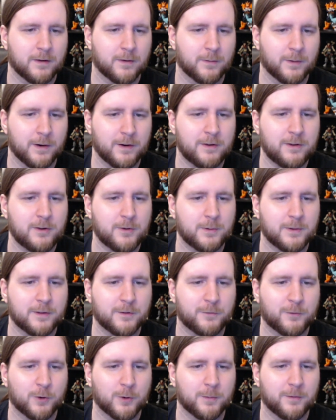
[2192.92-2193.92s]
Why are you in
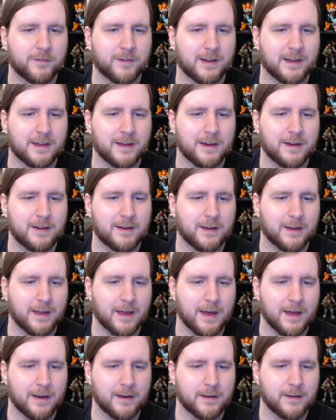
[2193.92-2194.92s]
the form of a kid
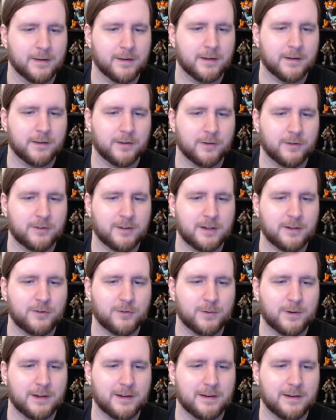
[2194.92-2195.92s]
again? You said
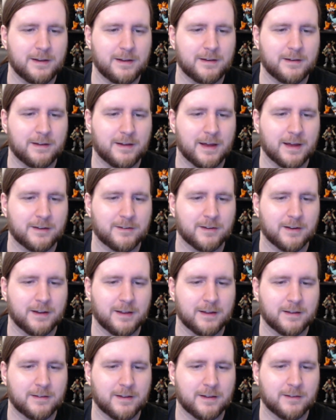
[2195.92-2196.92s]
you didn't need to catch
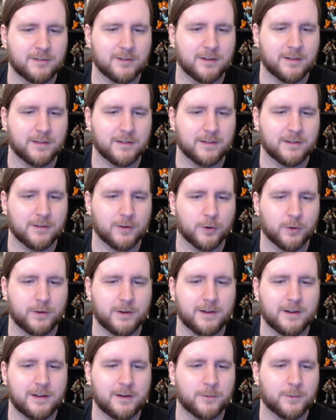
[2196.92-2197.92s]
any attention, the, or
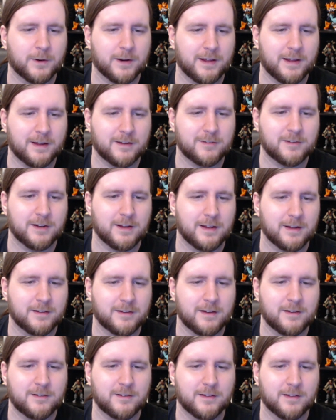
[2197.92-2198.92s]
you didn't want to catch any
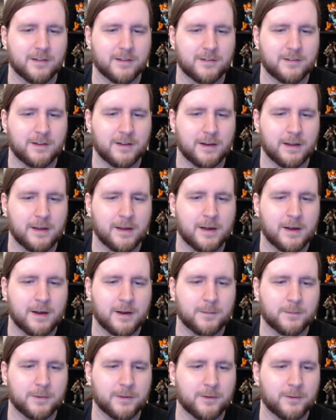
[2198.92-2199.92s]
attention in the city,
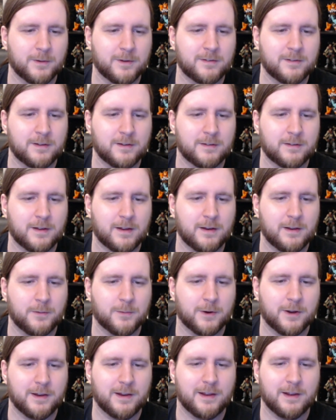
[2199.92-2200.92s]
but there isn't
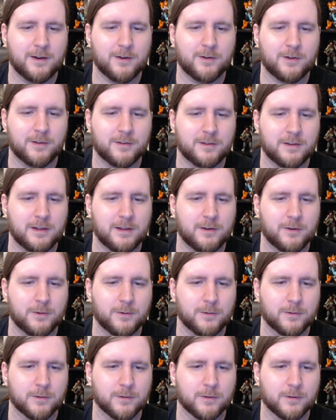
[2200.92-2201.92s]
anyone here to see
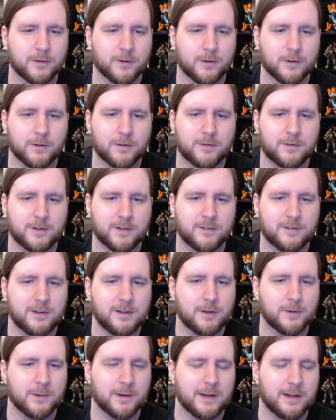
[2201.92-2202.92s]
you, or er, to
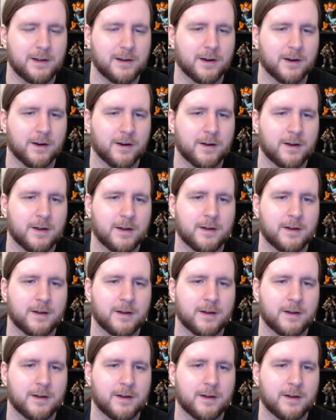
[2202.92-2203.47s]
see you in here.